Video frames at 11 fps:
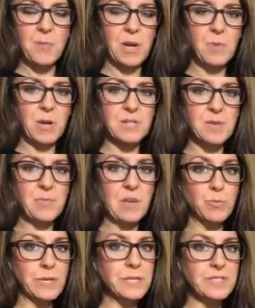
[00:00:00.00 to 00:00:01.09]
but I wanted
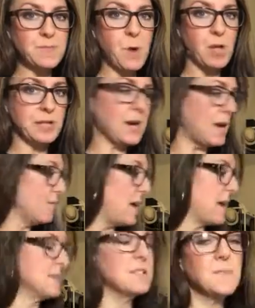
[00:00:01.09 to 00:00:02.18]
something really small and
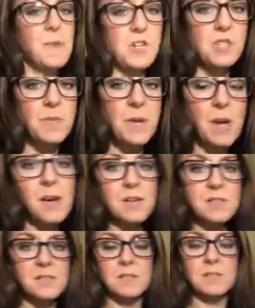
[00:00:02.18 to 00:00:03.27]
compact, especially
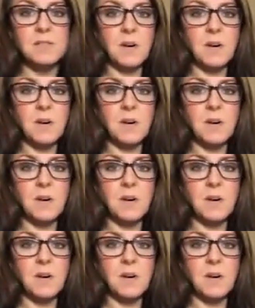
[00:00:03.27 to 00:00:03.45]
because